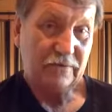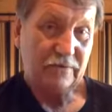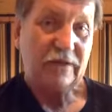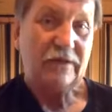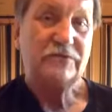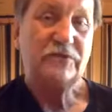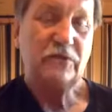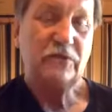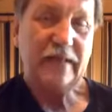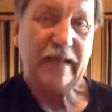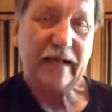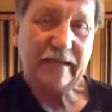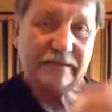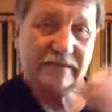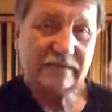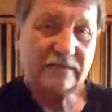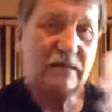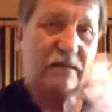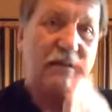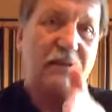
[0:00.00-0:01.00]
So that's
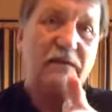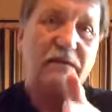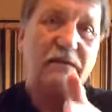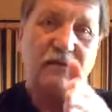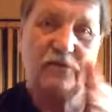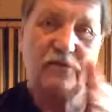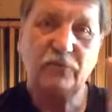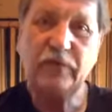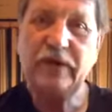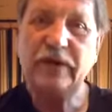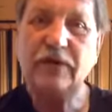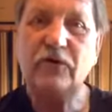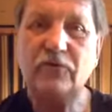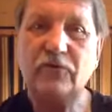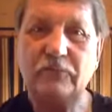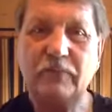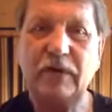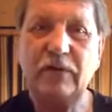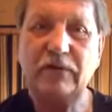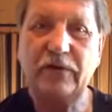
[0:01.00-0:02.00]
the little
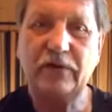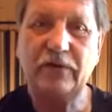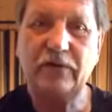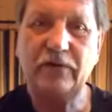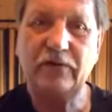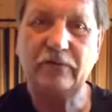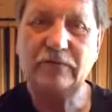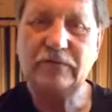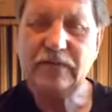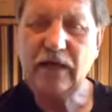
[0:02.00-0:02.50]
3-note melody you heard.